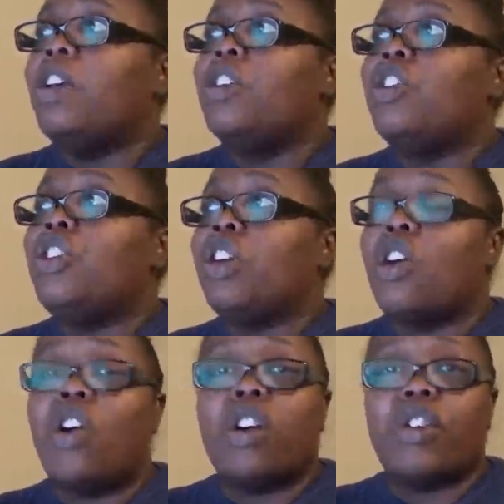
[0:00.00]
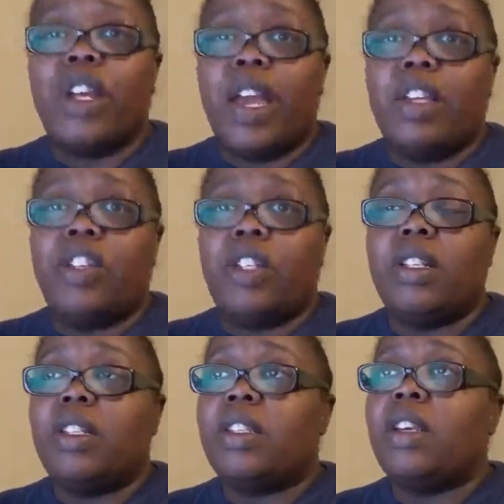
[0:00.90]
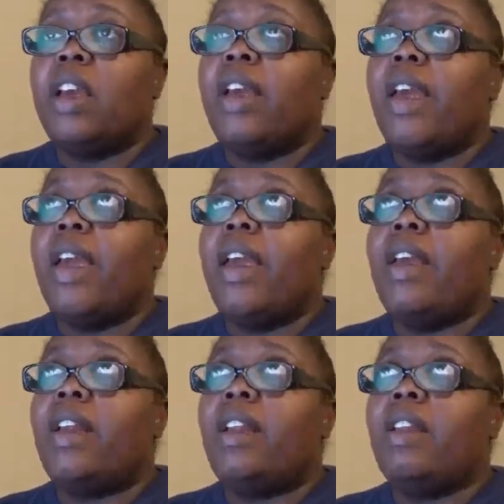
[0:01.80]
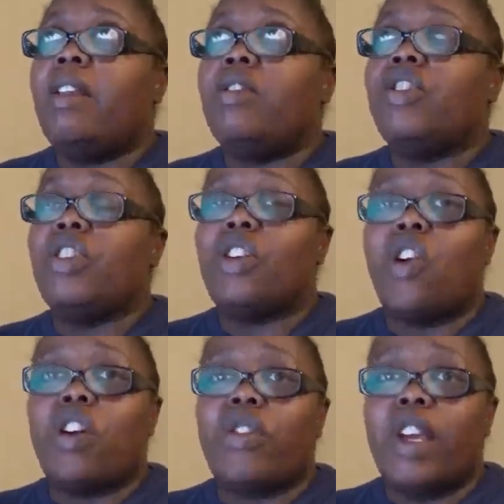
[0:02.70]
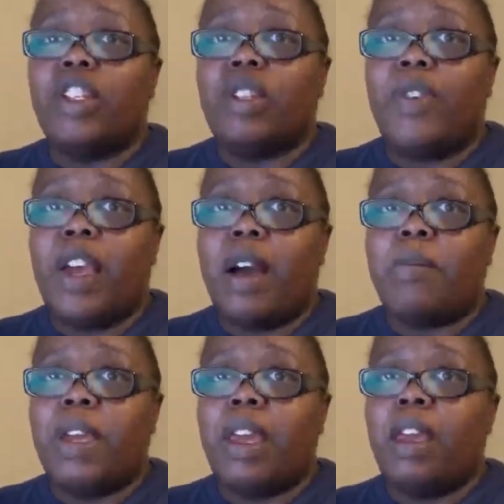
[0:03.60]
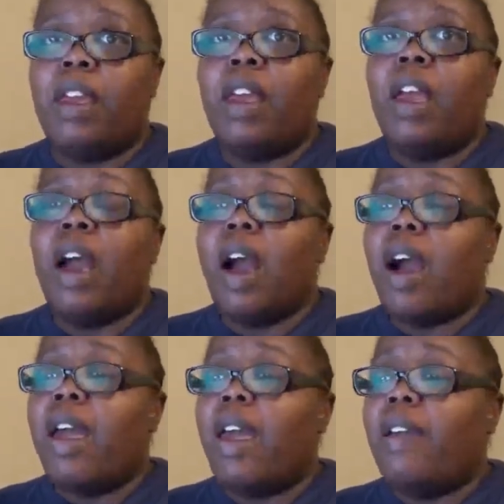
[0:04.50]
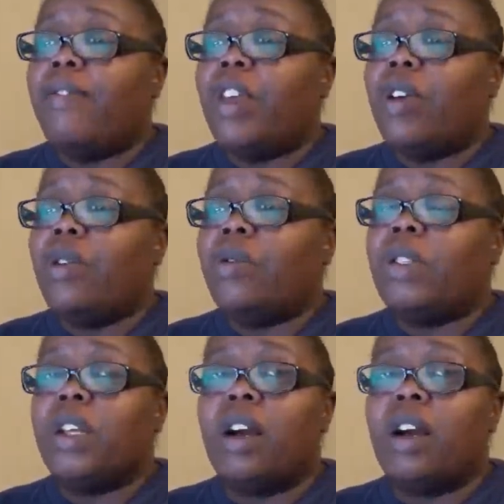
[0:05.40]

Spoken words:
Sha'Car Creations and Sha'Car Creations VIP. I have those